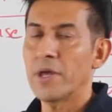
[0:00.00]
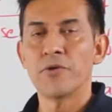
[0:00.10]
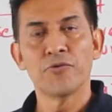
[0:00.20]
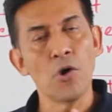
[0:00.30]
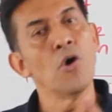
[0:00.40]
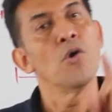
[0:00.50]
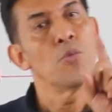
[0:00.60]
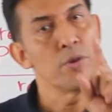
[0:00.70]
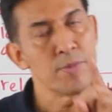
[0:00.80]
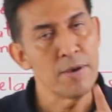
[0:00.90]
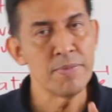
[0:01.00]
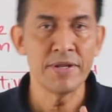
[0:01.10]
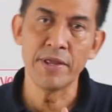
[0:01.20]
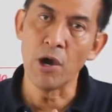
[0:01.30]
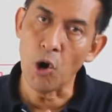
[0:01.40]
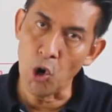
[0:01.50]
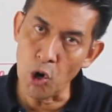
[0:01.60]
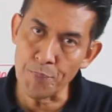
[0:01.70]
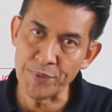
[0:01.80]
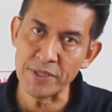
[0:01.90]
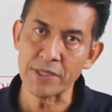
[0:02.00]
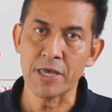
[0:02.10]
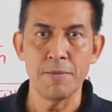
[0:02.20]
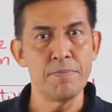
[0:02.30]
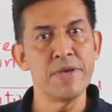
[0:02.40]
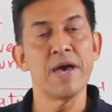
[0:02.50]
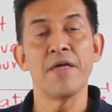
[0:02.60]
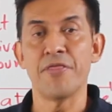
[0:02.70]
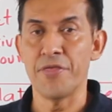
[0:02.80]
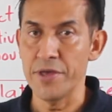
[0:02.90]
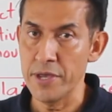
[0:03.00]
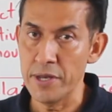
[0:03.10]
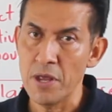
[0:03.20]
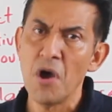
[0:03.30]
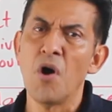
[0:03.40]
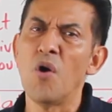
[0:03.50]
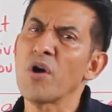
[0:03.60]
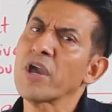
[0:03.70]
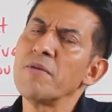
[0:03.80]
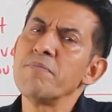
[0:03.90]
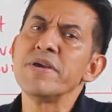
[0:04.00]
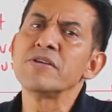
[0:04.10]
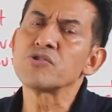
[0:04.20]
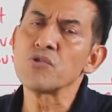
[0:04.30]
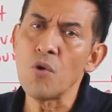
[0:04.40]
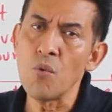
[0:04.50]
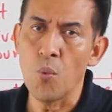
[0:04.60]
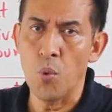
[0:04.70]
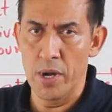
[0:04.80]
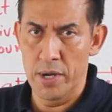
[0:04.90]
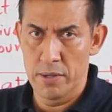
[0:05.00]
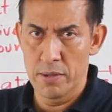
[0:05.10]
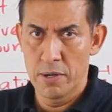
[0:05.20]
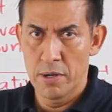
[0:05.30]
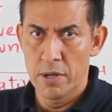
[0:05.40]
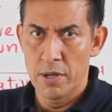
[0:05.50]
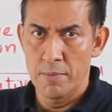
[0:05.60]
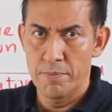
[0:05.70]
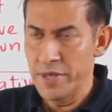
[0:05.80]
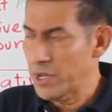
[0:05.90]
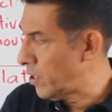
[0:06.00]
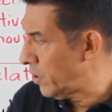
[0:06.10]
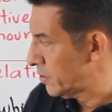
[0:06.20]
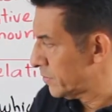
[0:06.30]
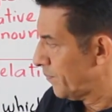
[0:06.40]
So remember, the object can be a thing or can be someone, because